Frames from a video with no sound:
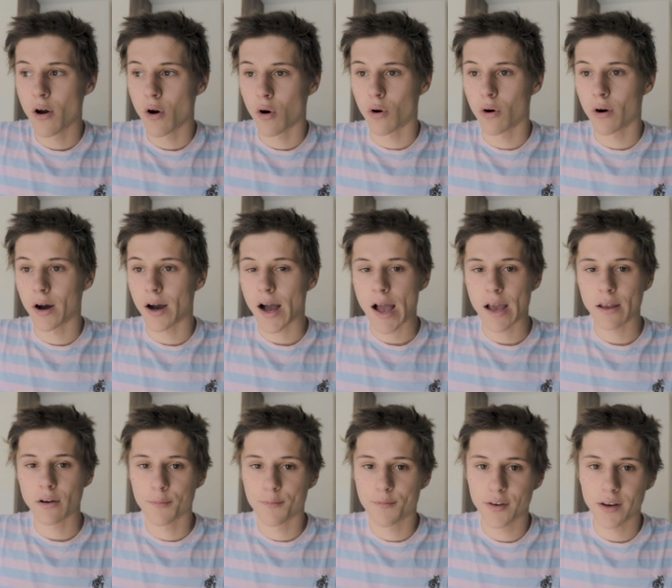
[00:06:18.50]
Or I
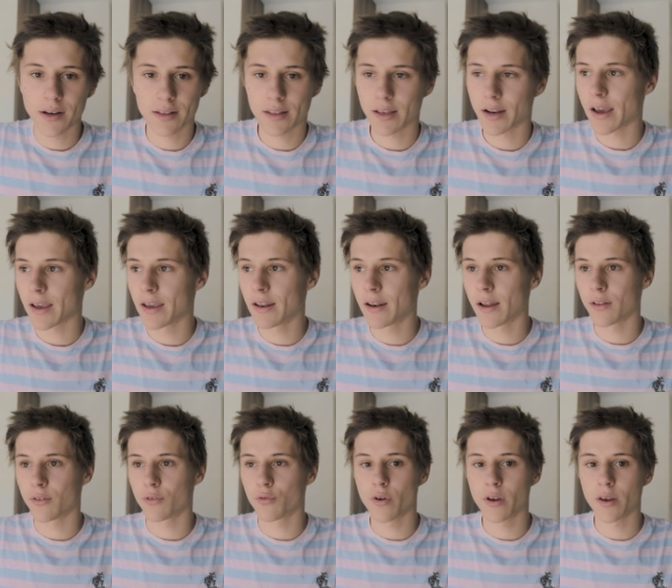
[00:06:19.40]
don't think that I hit
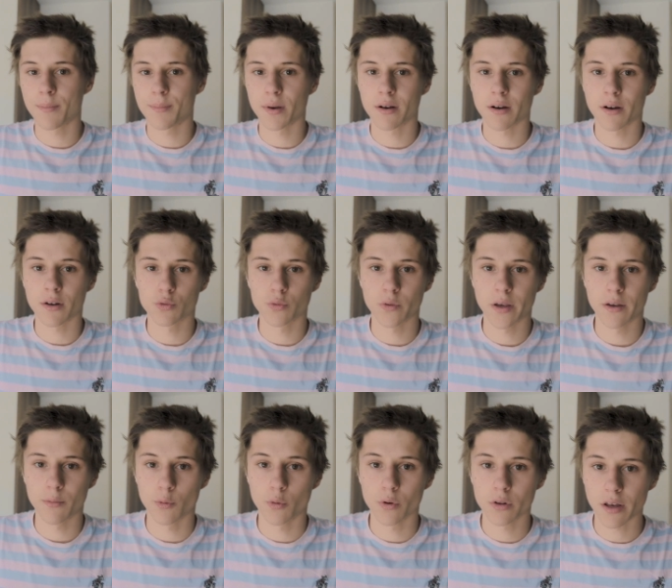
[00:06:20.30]
a tree because we
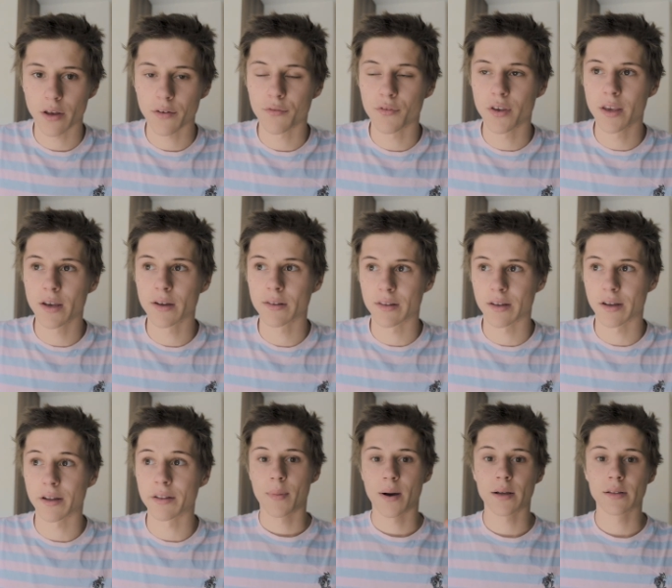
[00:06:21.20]
would have heard
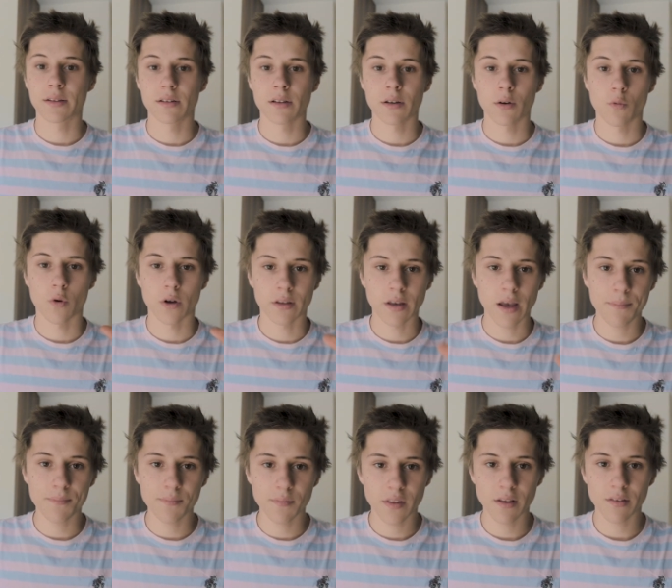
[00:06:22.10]
that. But what
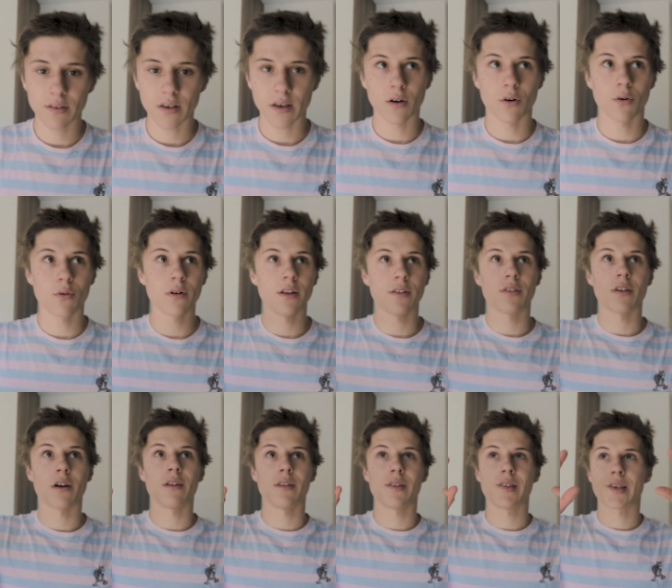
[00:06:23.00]
happened is I only
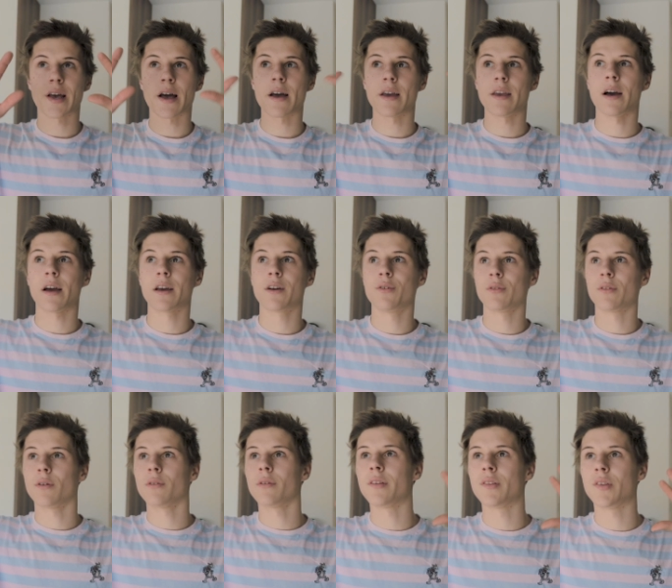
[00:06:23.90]
saw the sky. I
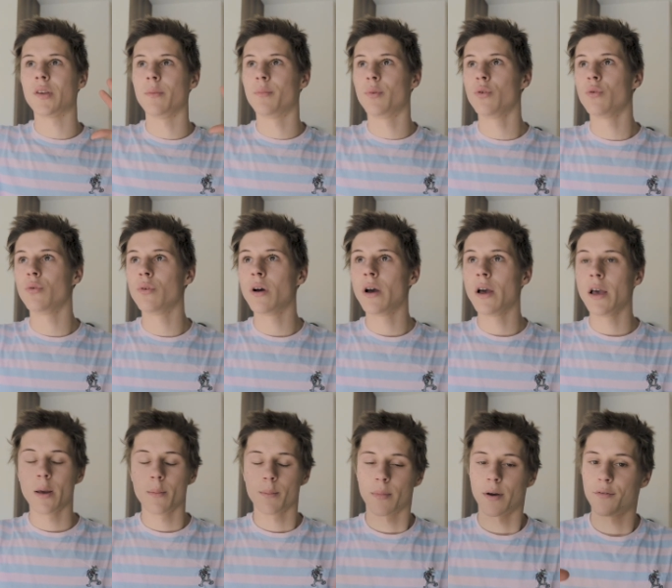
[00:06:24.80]
could only see blue.
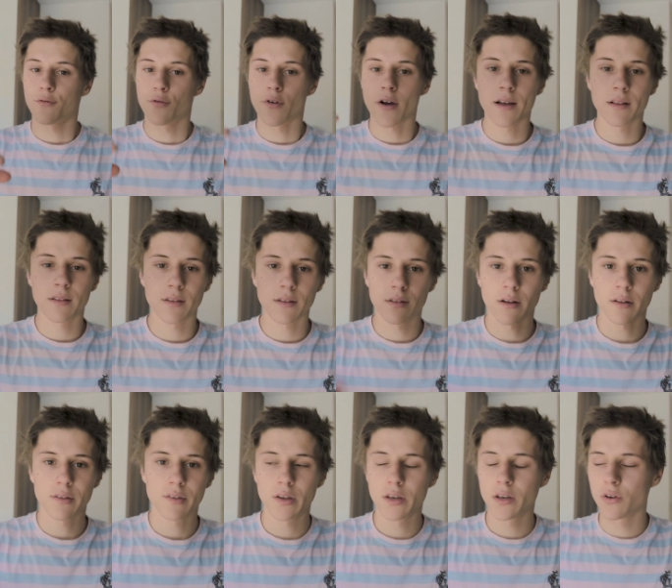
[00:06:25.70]
My friend did
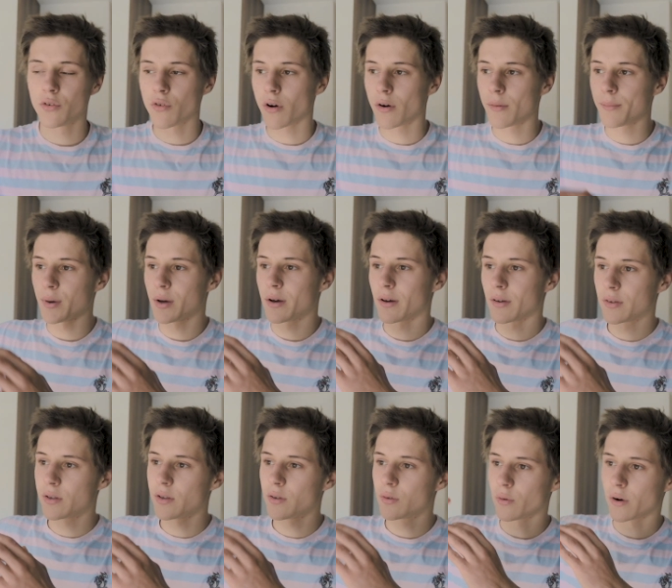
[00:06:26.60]
not see the drone
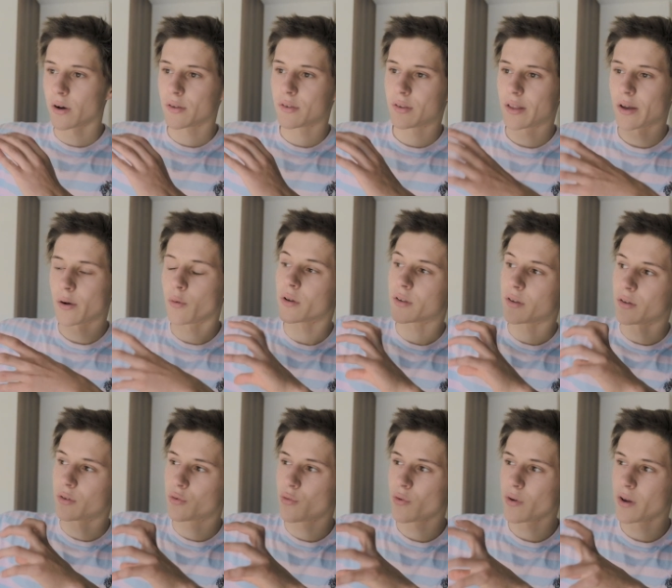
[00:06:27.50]
because this was there was a
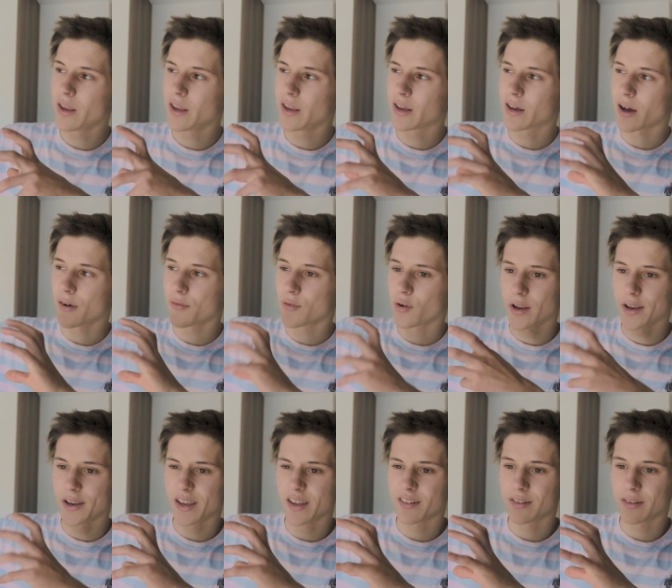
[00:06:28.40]
tree
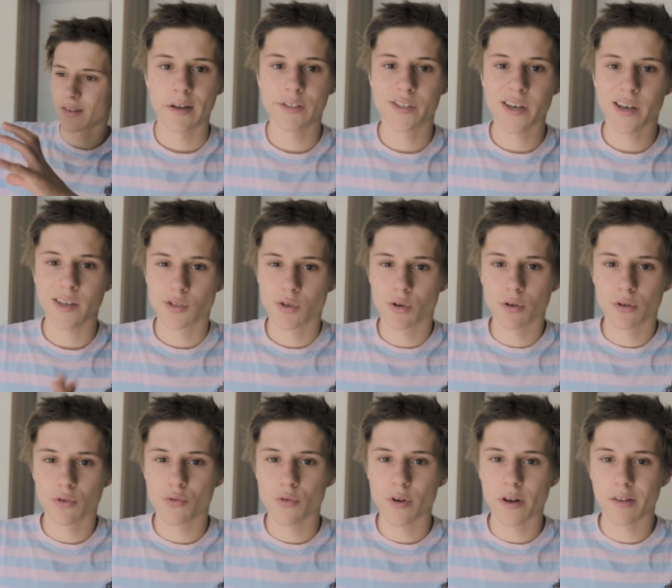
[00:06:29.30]
covering it. He just
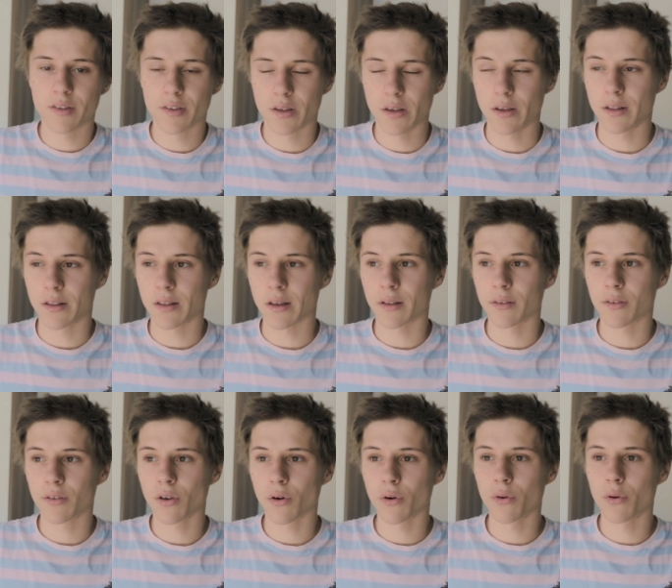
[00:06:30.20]
couldn't really see it. And
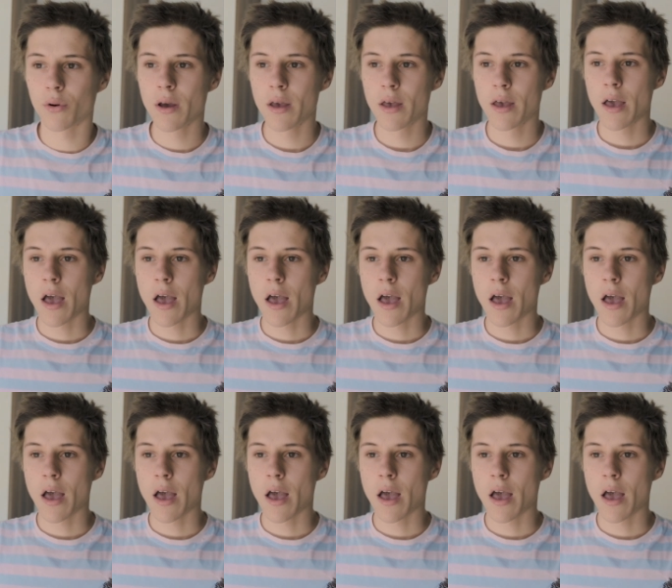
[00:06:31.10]
so